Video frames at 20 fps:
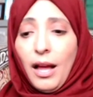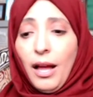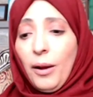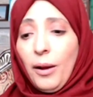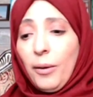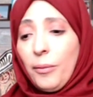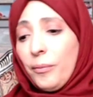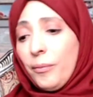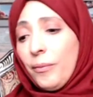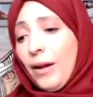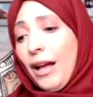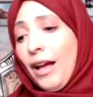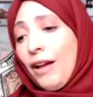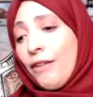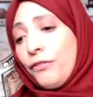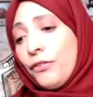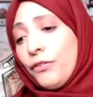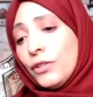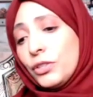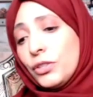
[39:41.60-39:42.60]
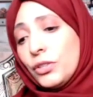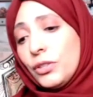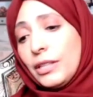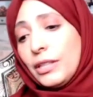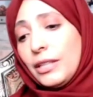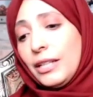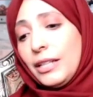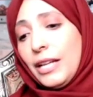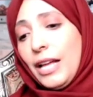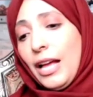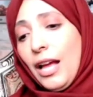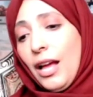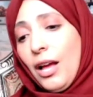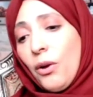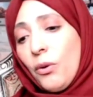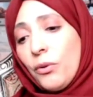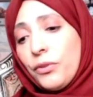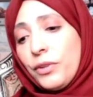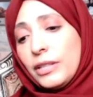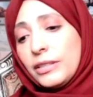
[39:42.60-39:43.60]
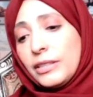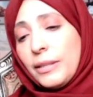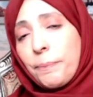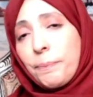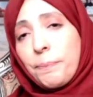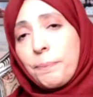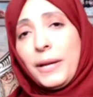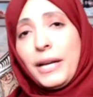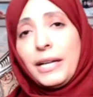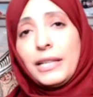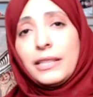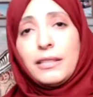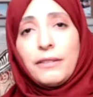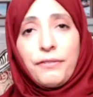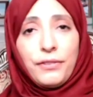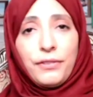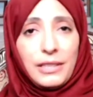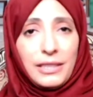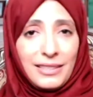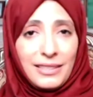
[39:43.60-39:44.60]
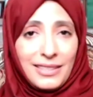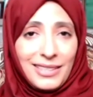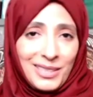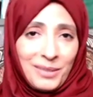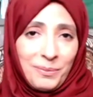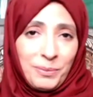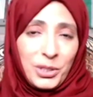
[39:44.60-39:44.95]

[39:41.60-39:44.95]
Unfortunately, now there is a big difference